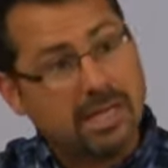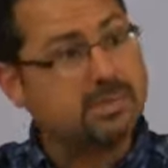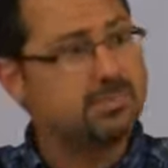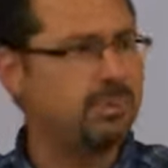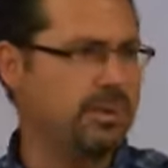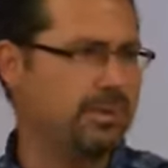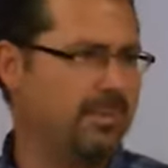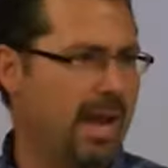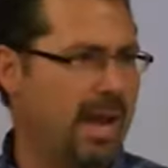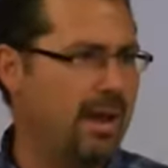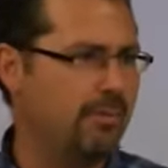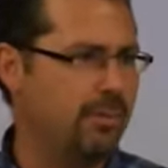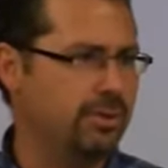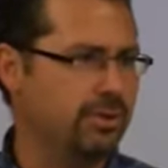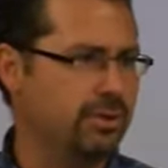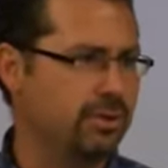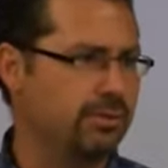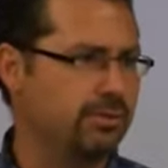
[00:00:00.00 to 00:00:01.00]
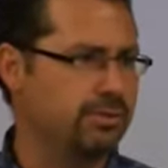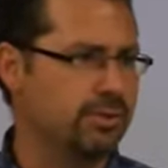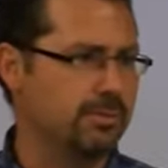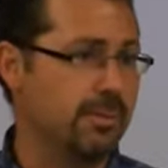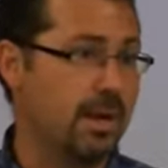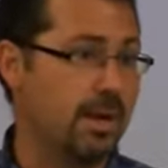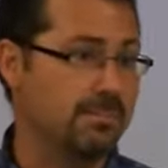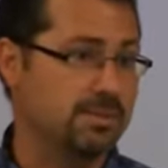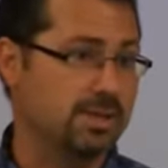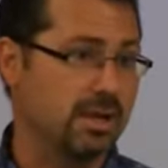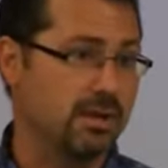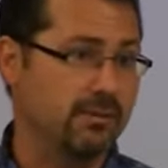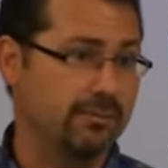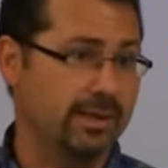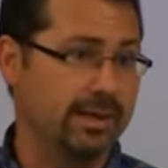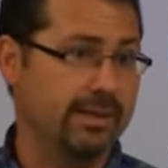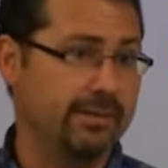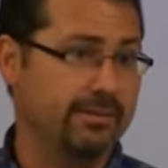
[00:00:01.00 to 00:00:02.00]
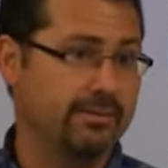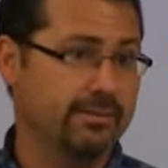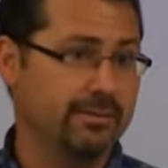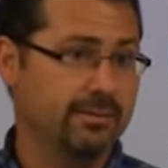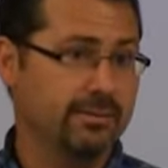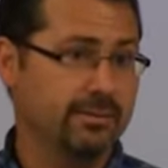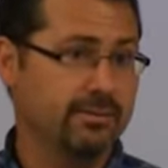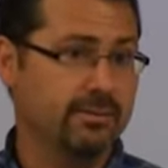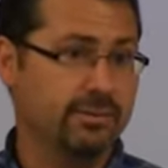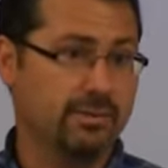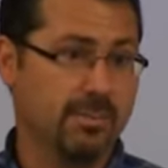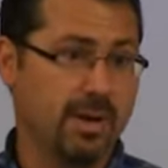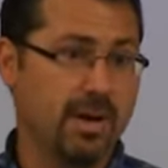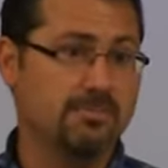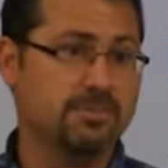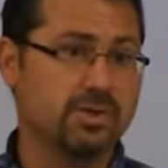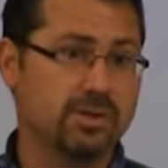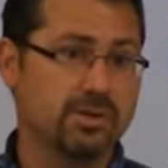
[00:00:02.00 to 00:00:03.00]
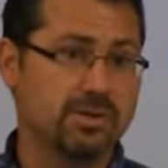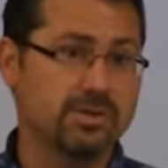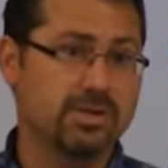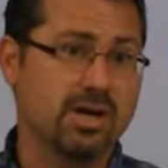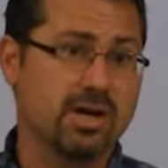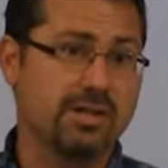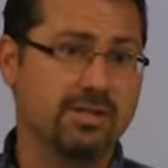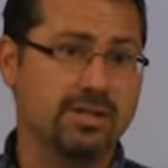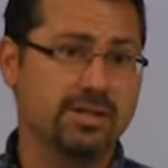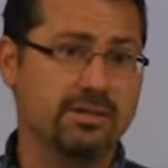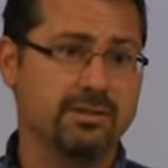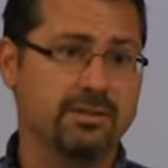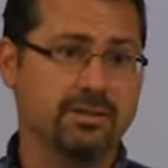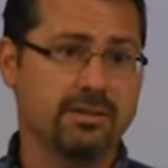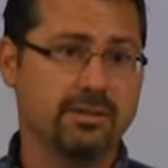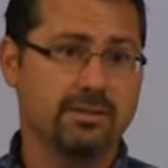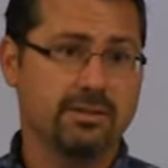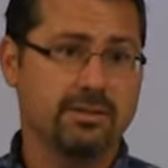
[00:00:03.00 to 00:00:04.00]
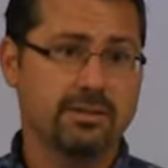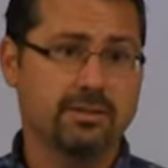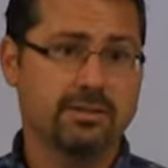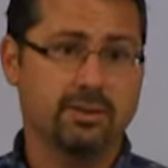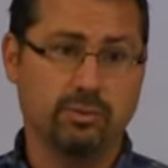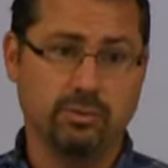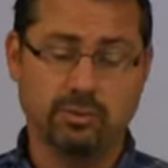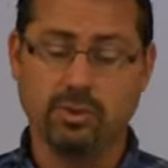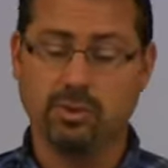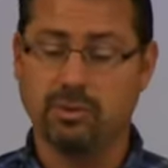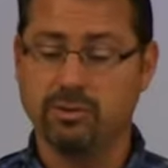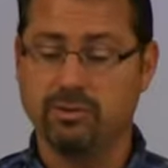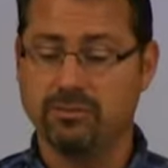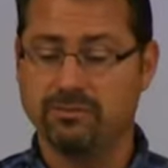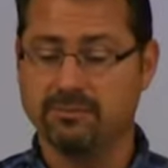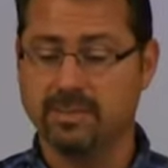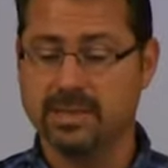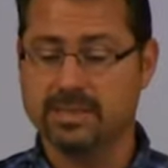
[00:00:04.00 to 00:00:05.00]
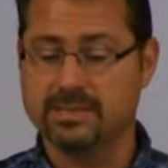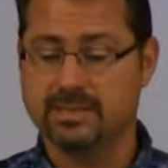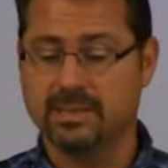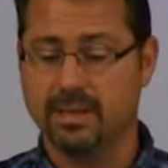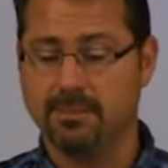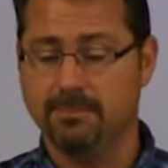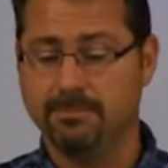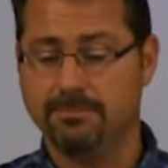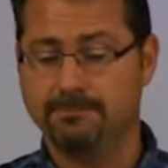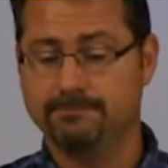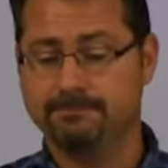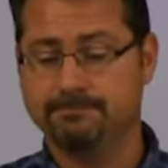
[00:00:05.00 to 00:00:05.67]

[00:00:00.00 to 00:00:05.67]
That's pretty bad when you lose your mom's love, right? When your mom turns on you, you know you've messed up.